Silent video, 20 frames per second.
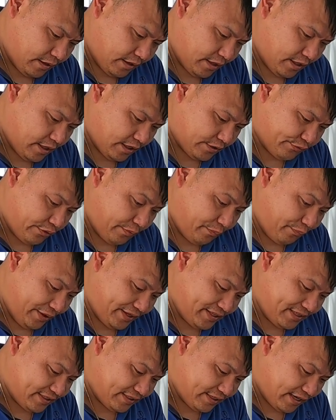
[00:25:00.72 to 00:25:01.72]
because
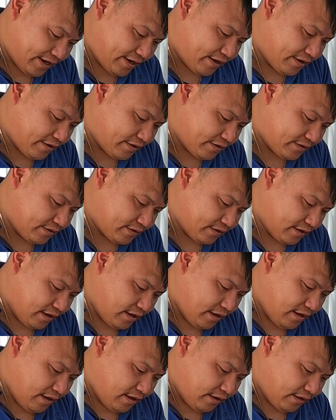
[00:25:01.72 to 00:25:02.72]
replacing tires
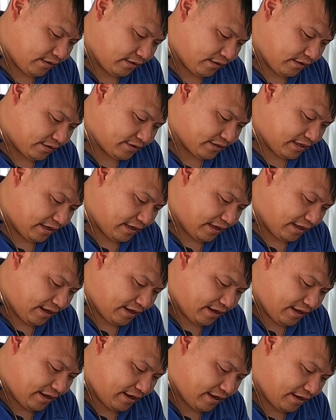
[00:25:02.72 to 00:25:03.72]
costs a
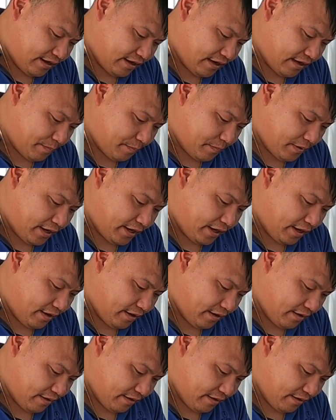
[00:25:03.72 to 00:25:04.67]
lot of money.